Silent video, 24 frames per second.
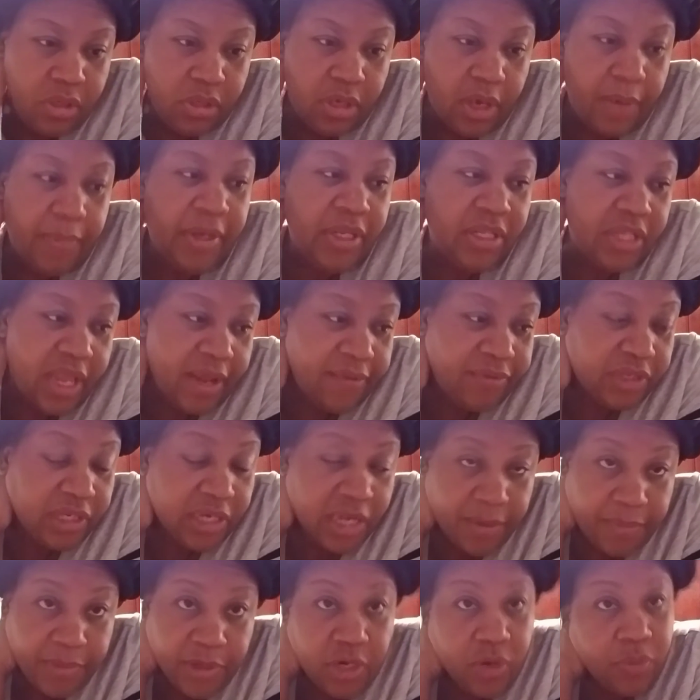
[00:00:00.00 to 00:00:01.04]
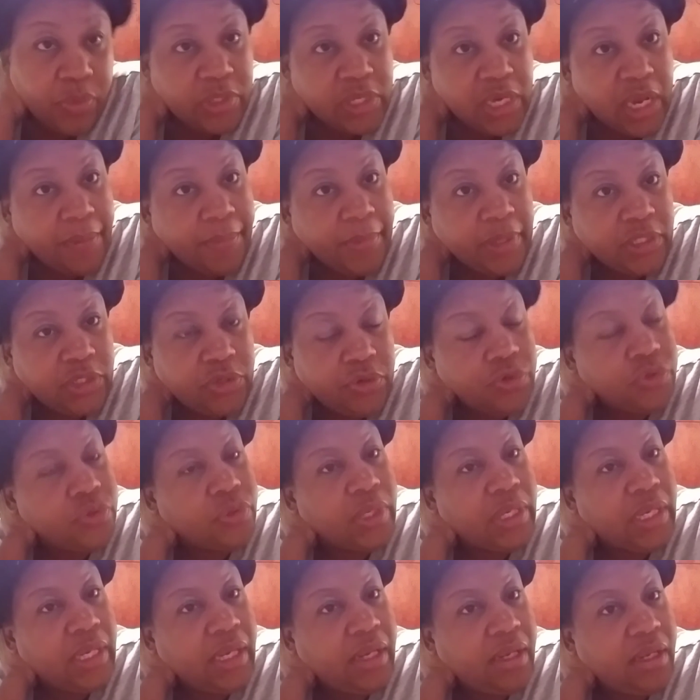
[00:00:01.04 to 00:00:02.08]
They have to let me know what time my
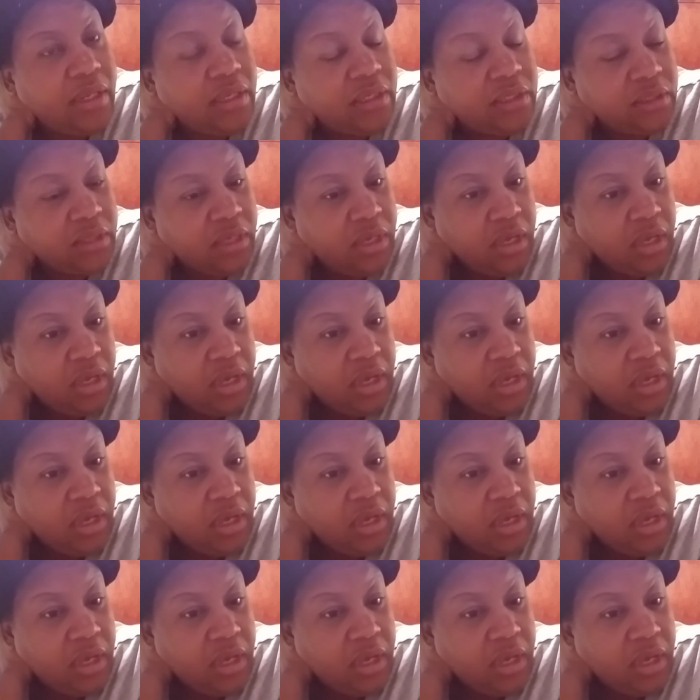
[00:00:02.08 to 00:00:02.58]
surgery is.